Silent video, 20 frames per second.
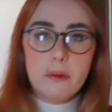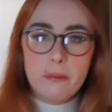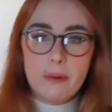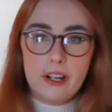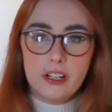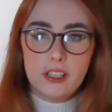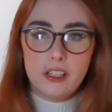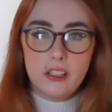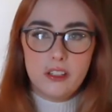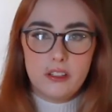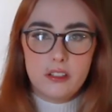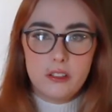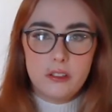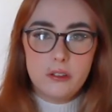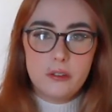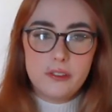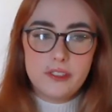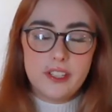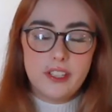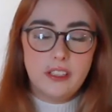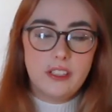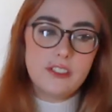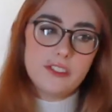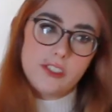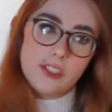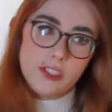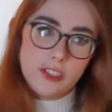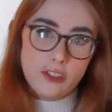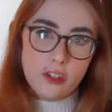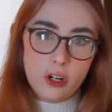macchiatos, at least
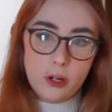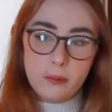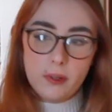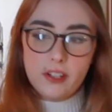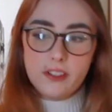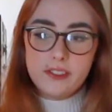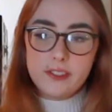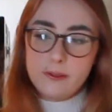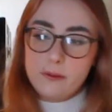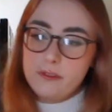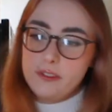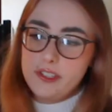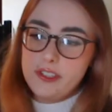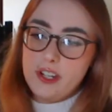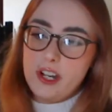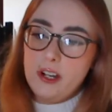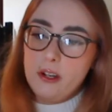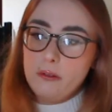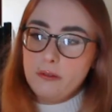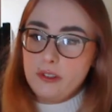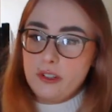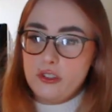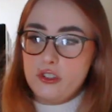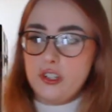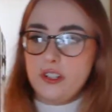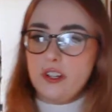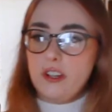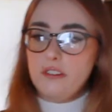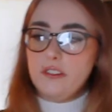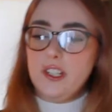the Starbucks style
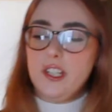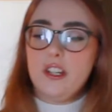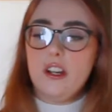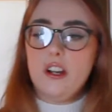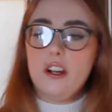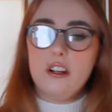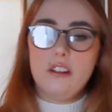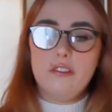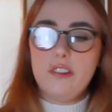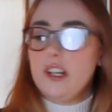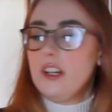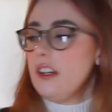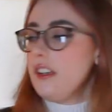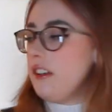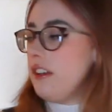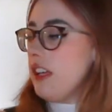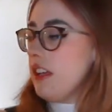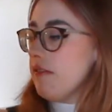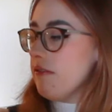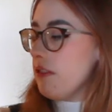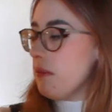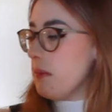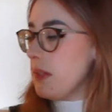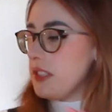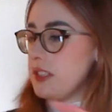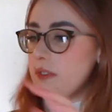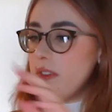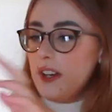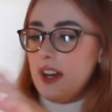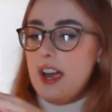version of it, are very
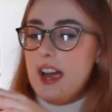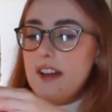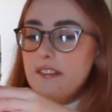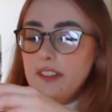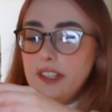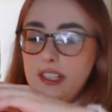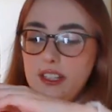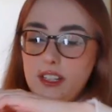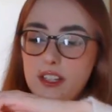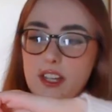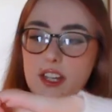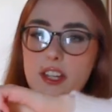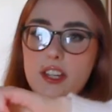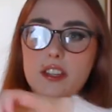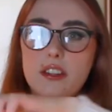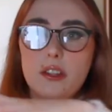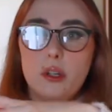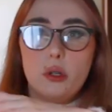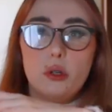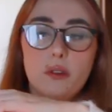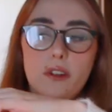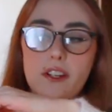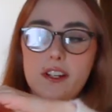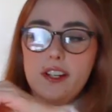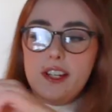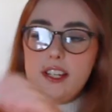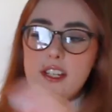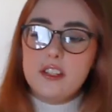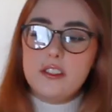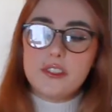infamous for having the
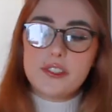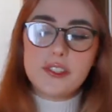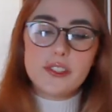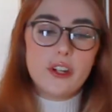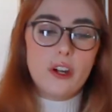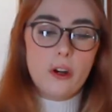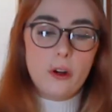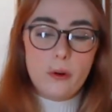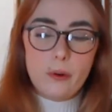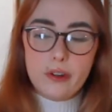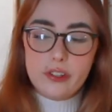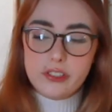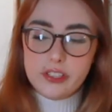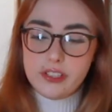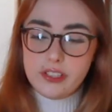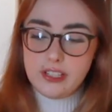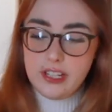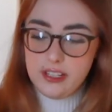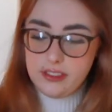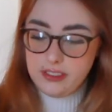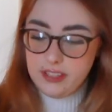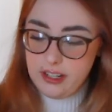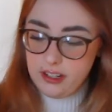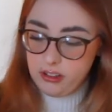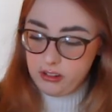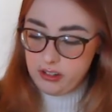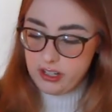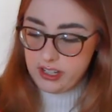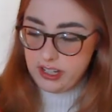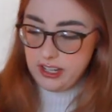gradient. So to get that
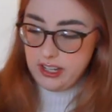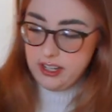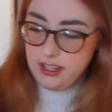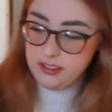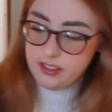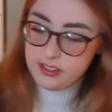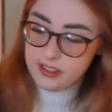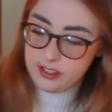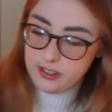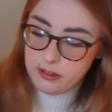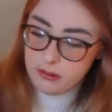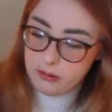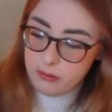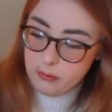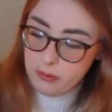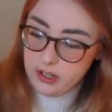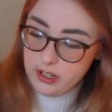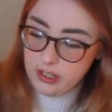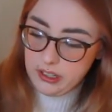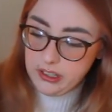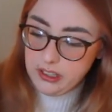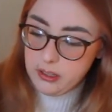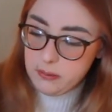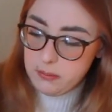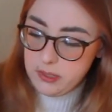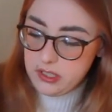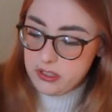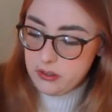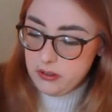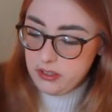gradient, we're gonna
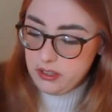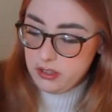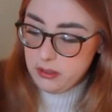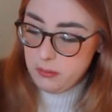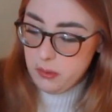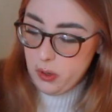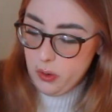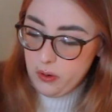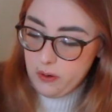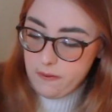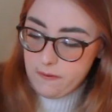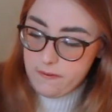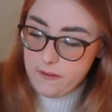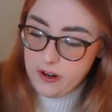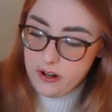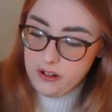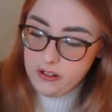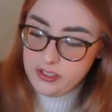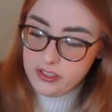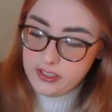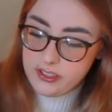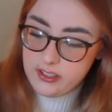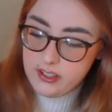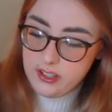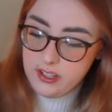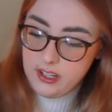be doing the milk first.